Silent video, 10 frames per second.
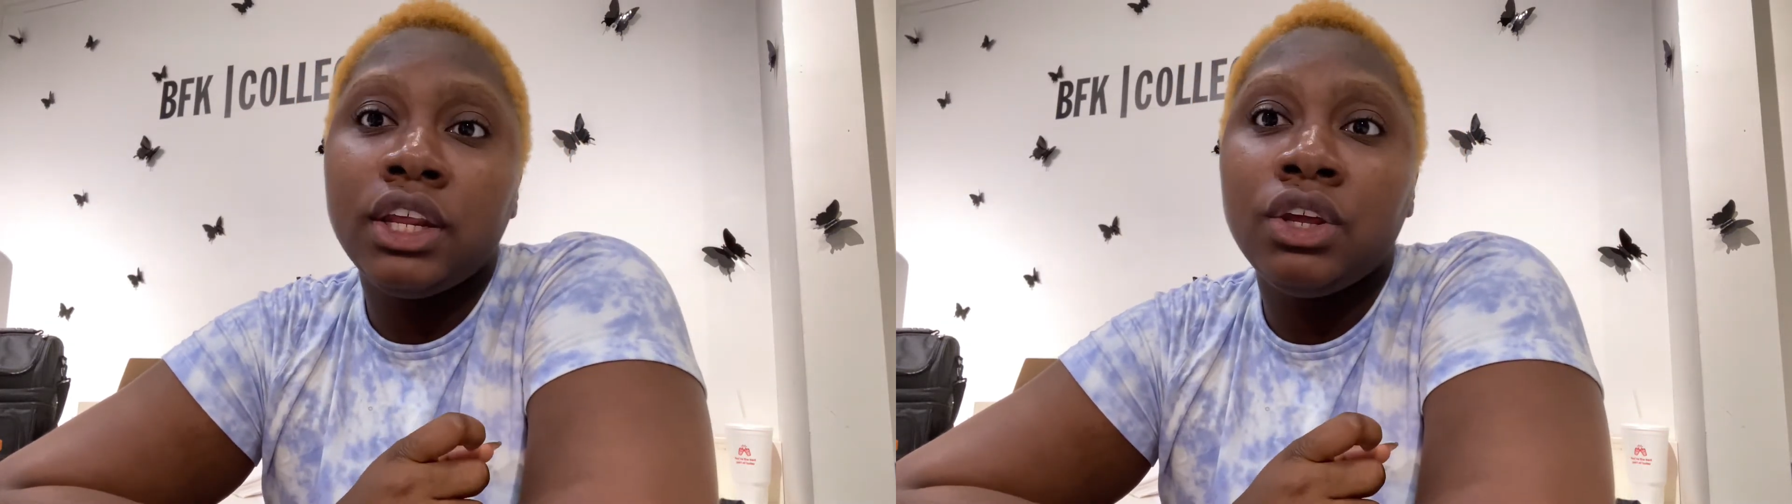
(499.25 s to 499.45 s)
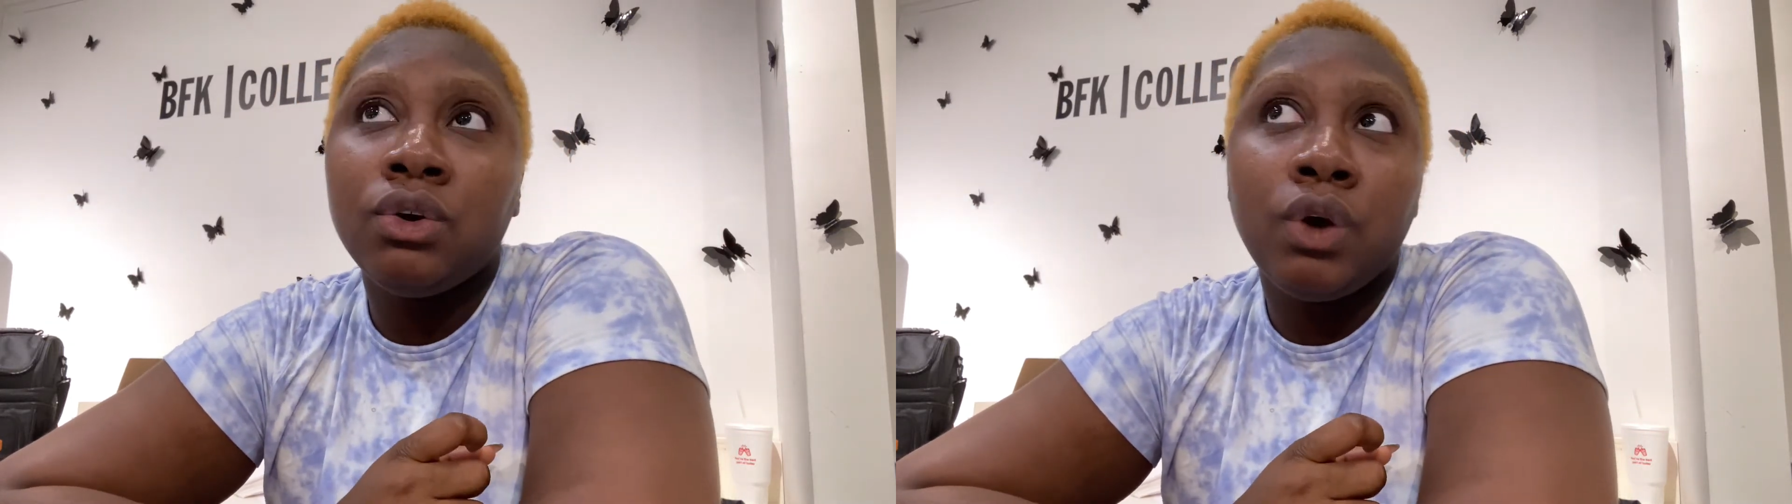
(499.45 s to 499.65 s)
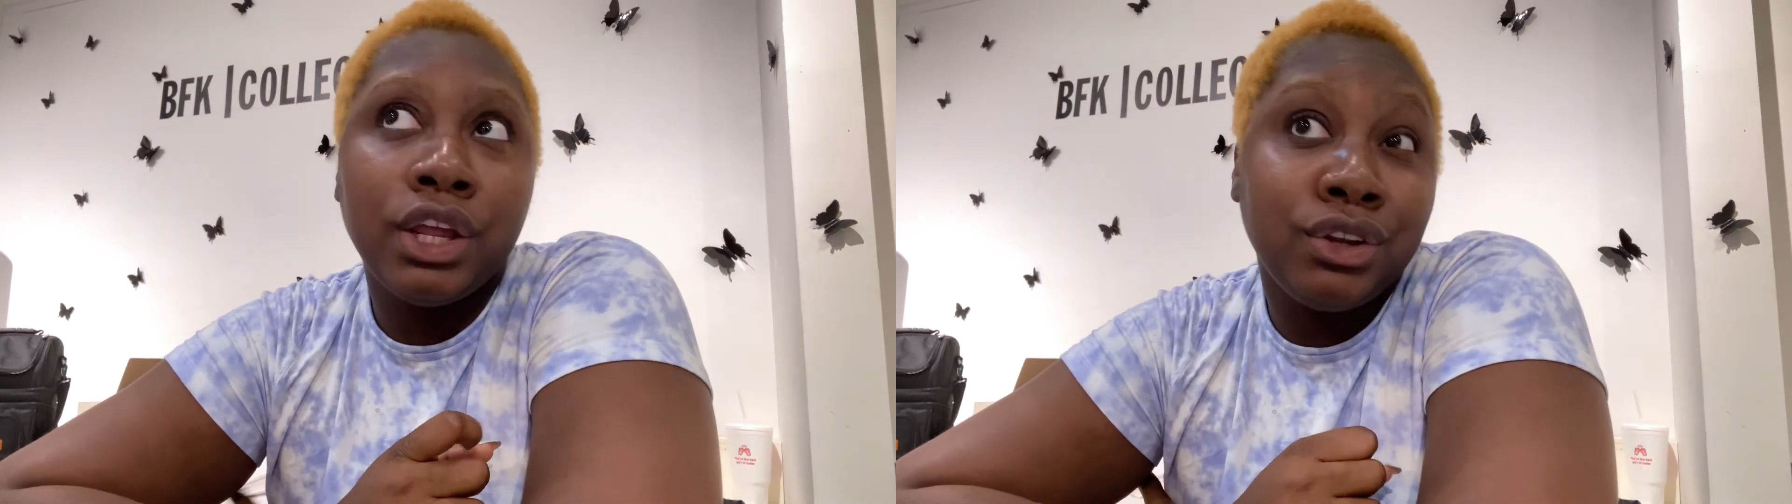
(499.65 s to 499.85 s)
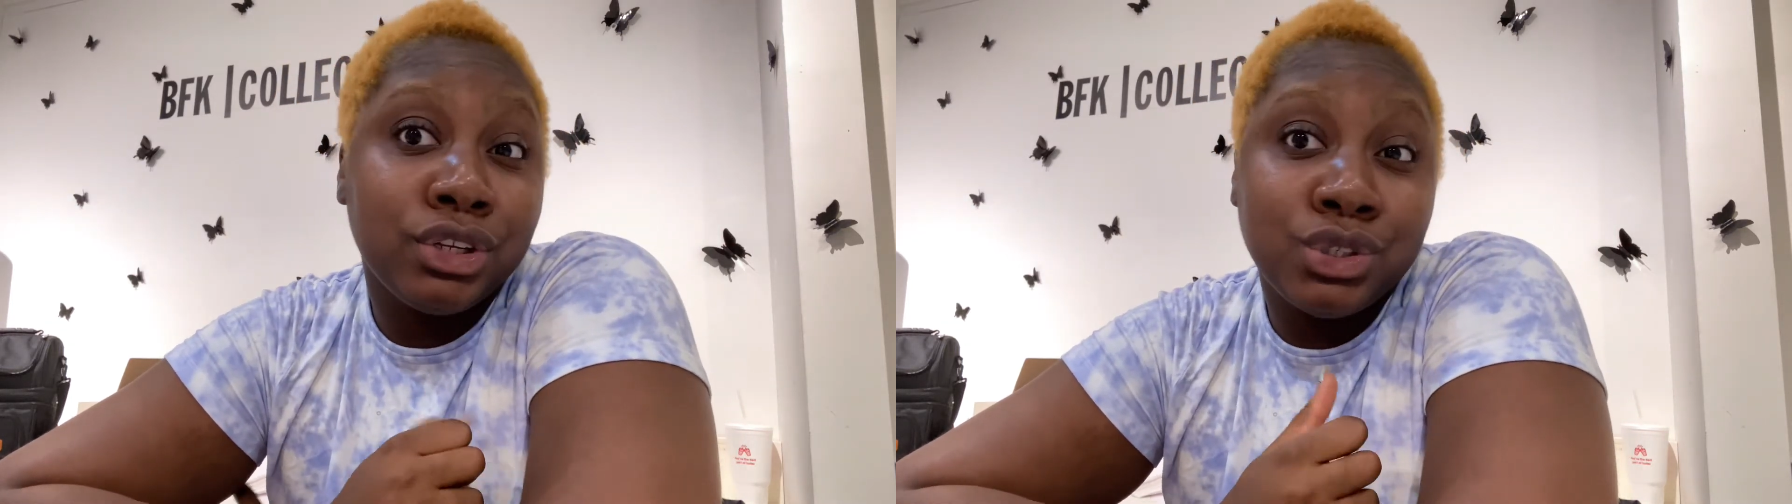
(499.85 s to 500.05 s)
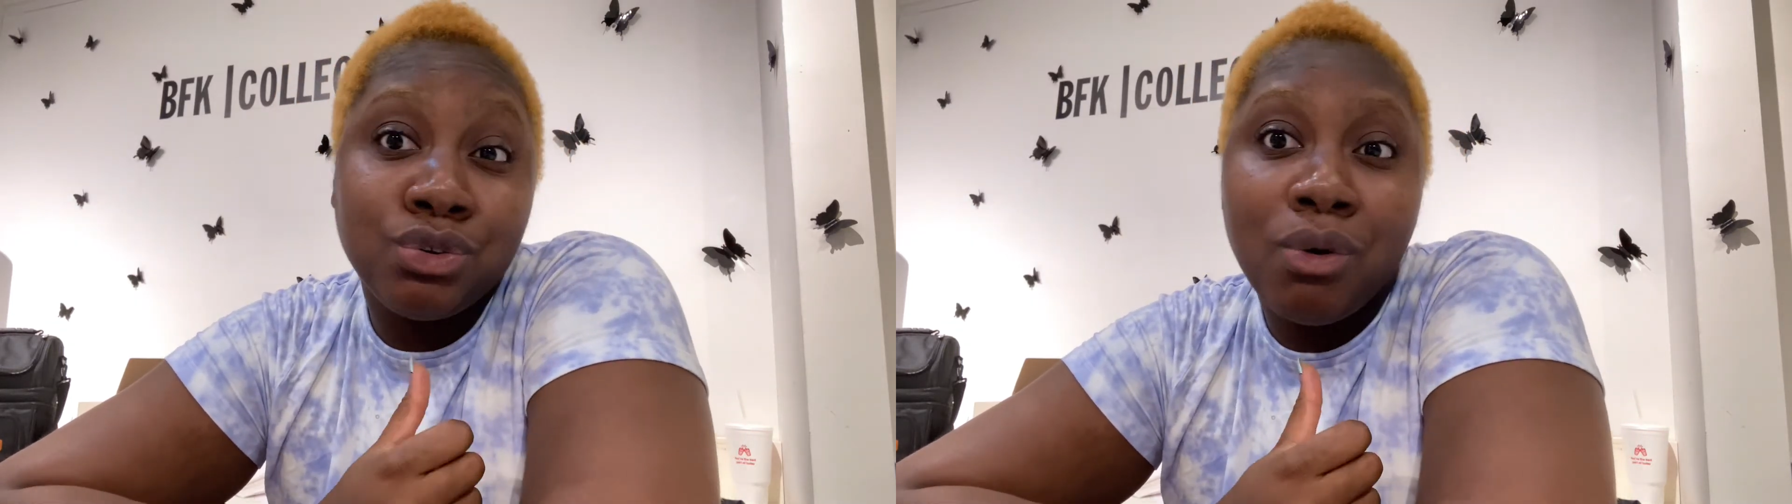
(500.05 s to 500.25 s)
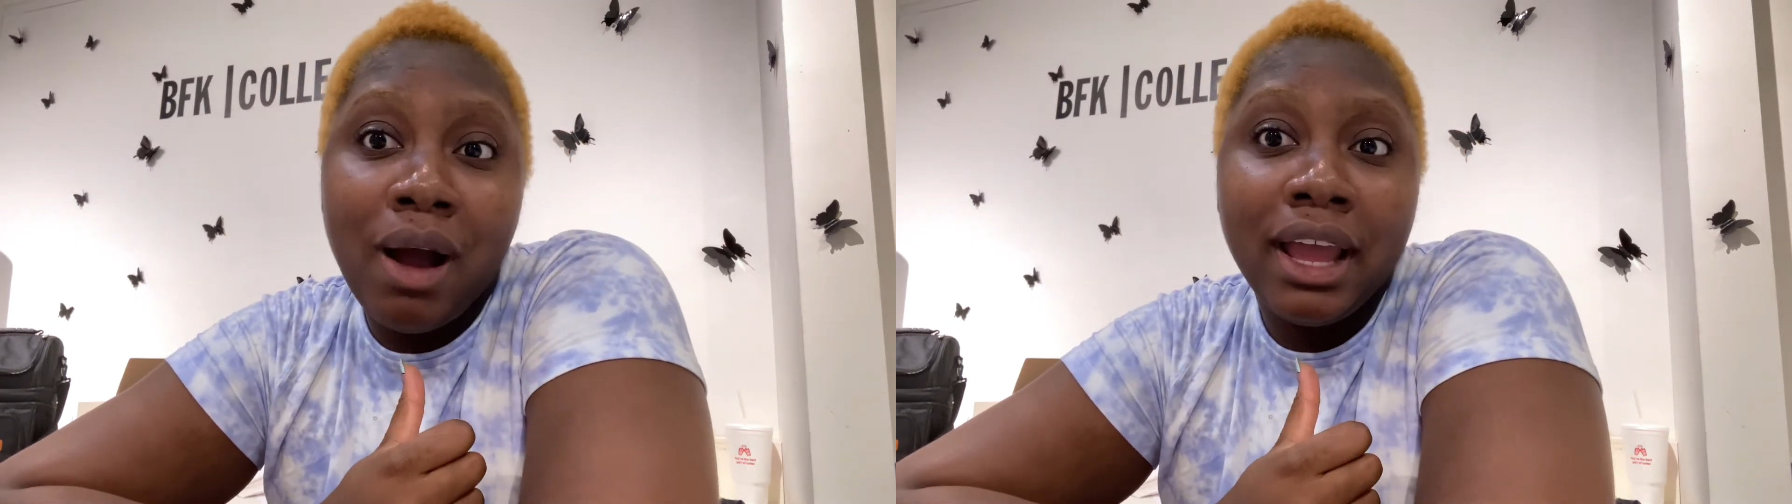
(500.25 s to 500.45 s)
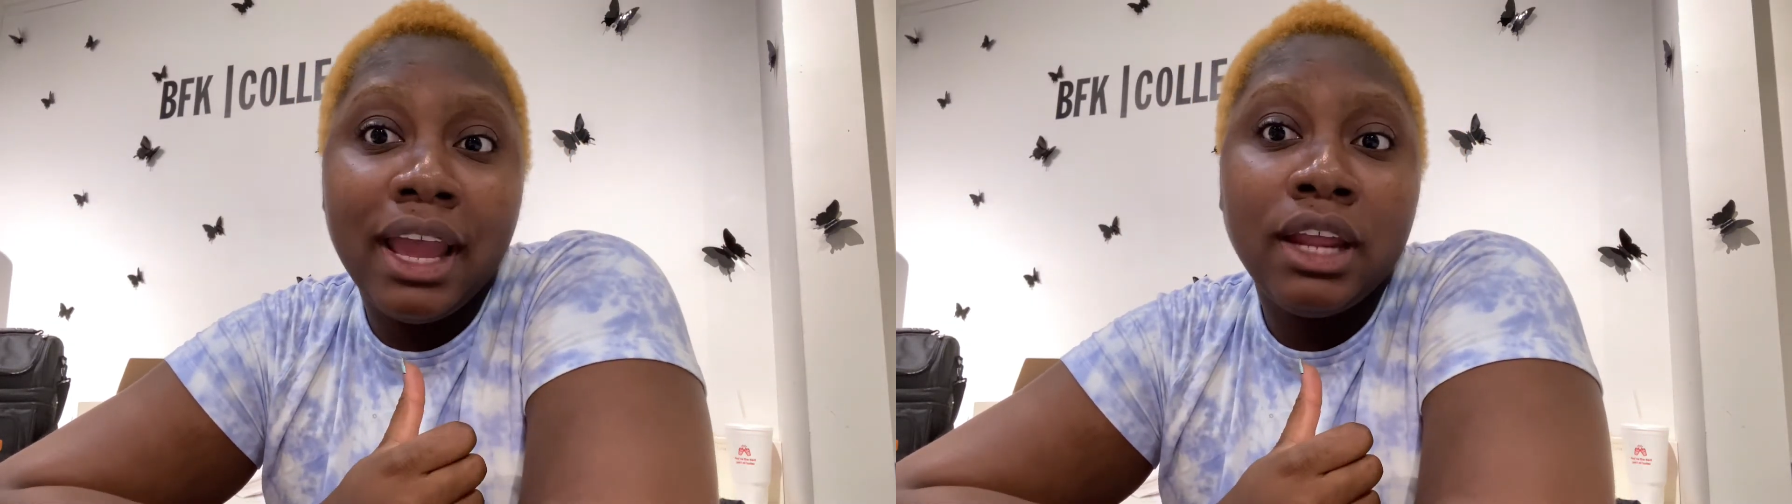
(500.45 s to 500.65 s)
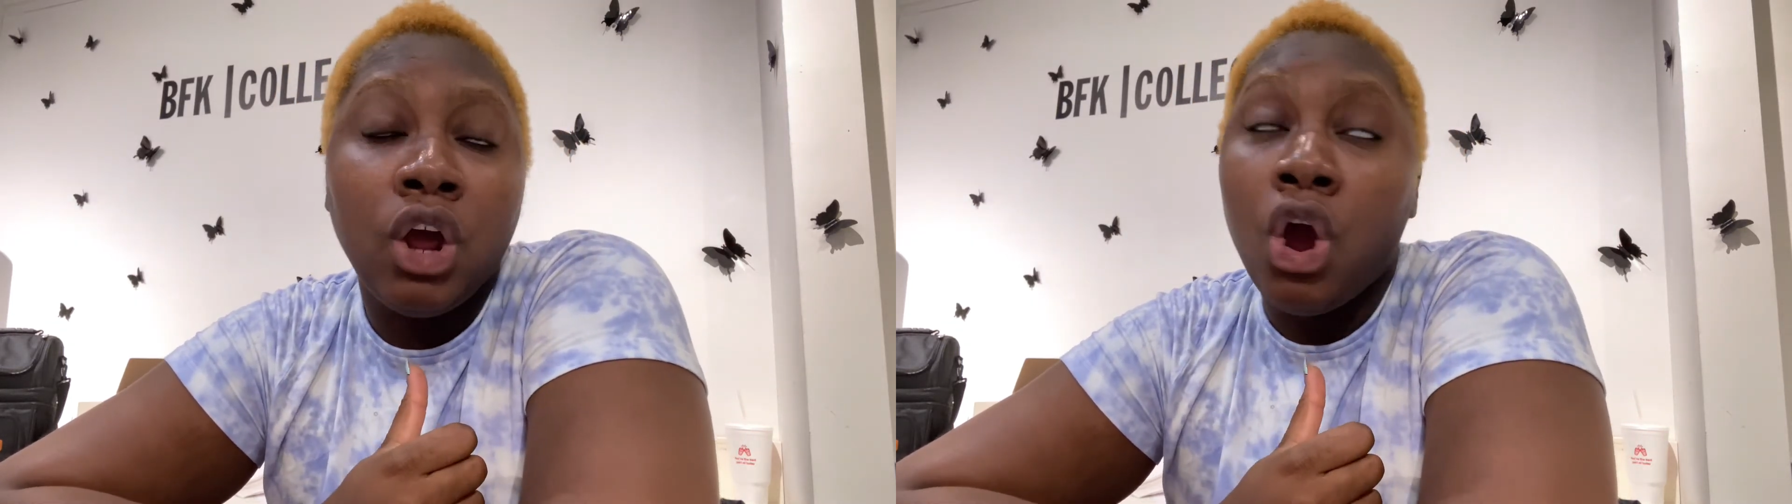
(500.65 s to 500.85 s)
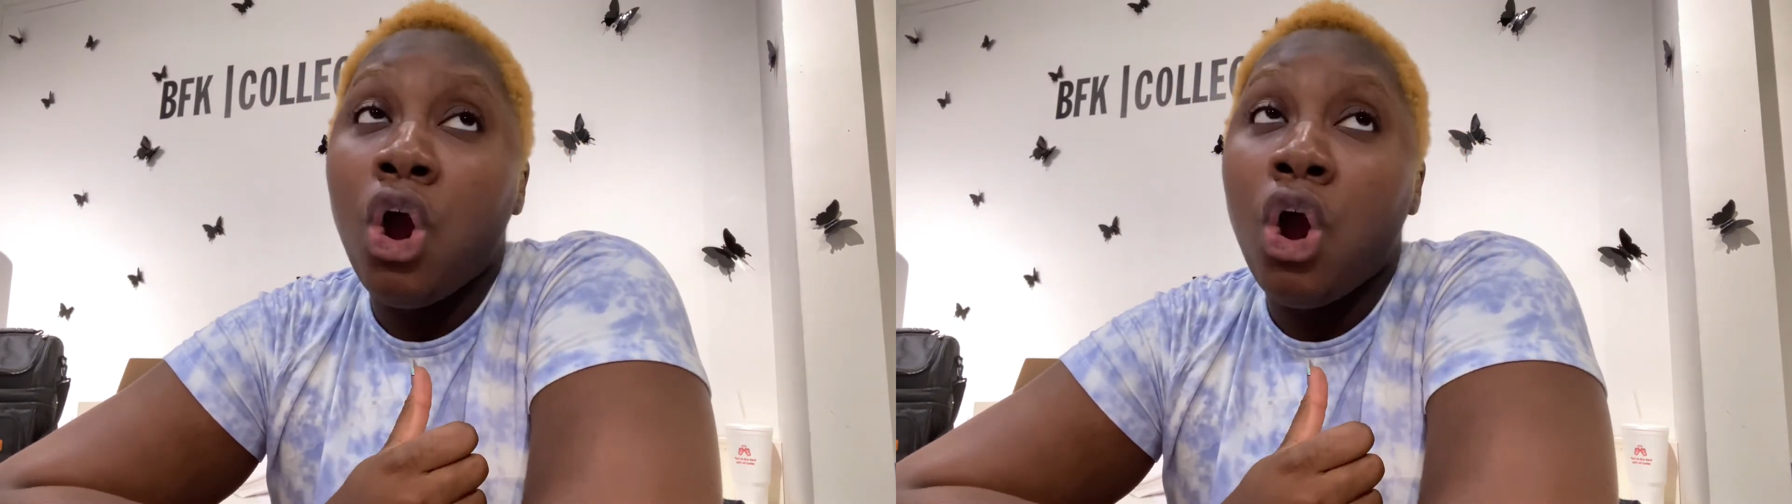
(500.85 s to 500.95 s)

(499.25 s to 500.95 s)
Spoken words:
you and you're too quiet,